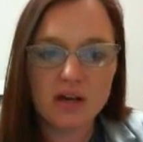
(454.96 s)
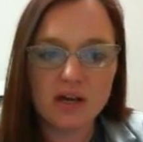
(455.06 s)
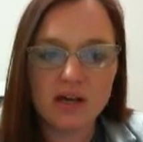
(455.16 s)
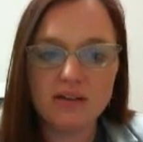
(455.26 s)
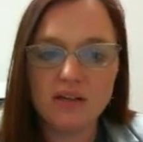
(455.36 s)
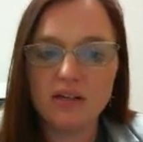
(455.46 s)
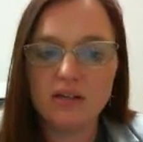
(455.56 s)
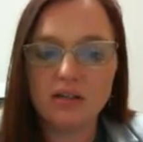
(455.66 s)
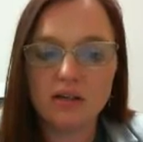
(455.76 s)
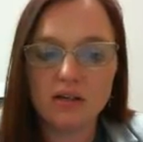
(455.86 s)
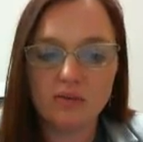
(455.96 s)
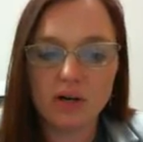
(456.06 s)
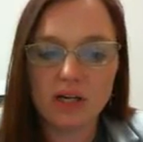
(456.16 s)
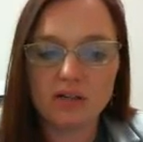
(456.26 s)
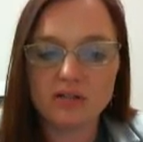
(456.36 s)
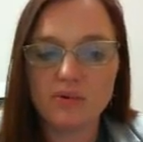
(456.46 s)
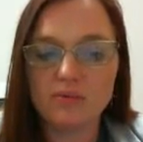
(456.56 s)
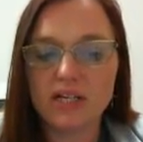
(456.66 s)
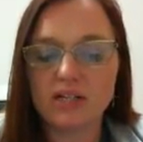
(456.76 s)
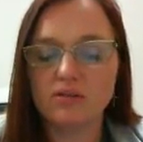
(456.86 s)
and then right here is
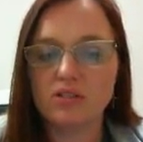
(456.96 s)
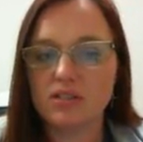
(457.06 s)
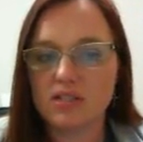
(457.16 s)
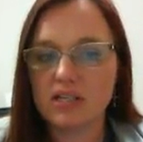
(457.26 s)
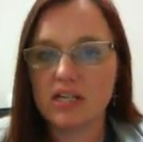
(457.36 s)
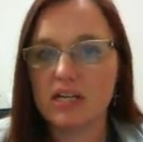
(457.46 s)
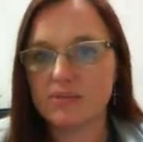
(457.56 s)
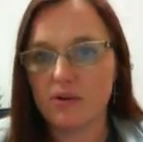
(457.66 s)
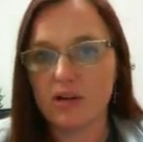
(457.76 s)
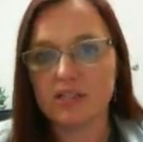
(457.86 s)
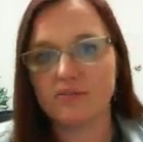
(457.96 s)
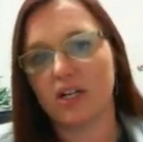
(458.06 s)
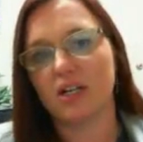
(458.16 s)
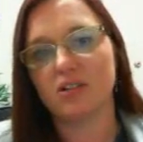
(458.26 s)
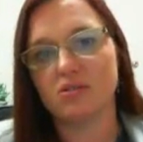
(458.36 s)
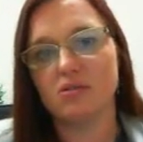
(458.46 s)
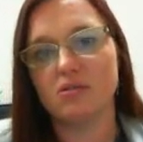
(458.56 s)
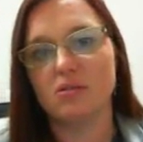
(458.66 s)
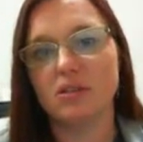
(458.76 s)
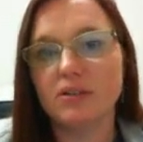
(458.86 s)
mobile technologies, and it keeps going to
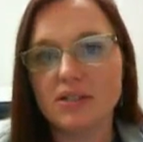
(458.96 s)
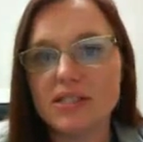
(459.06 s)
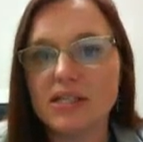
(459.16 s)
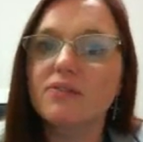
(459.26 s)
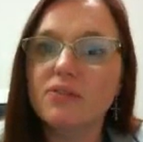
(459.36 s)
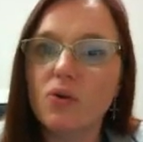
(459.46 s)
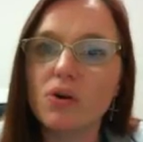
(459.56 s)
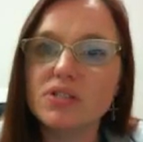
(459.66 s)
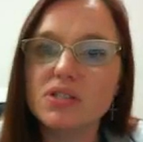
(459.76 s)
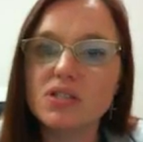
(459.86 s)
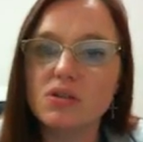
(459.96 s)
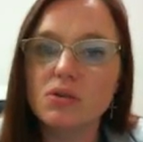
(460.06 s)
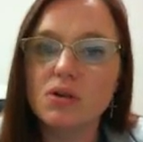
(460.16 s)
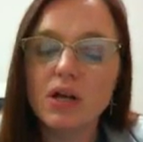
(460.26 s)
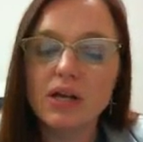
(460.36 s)
financial literacy, of course, too.